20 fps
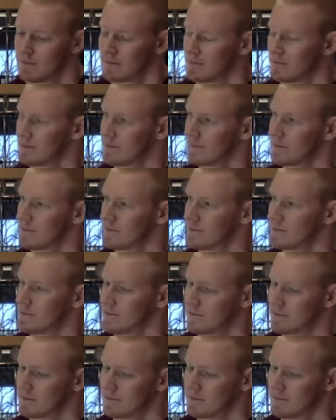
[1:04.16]

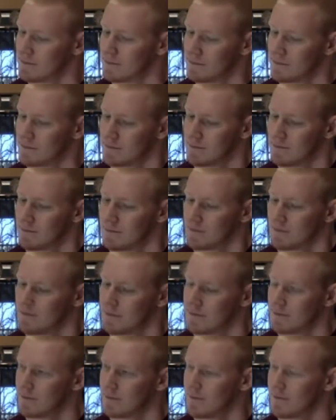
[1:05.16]

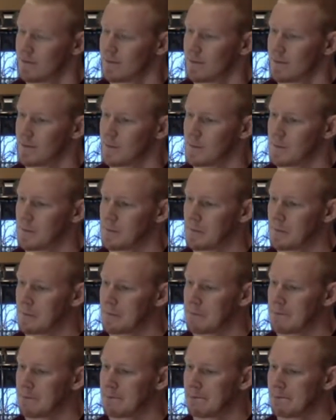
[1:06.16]

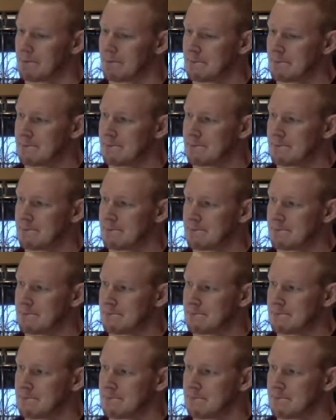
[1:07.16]

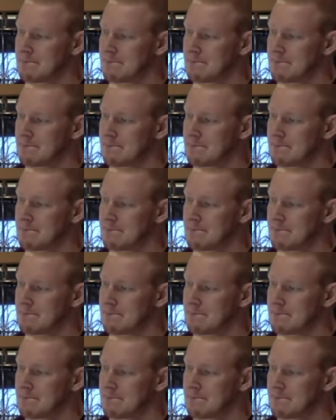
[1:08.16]
(not speaking)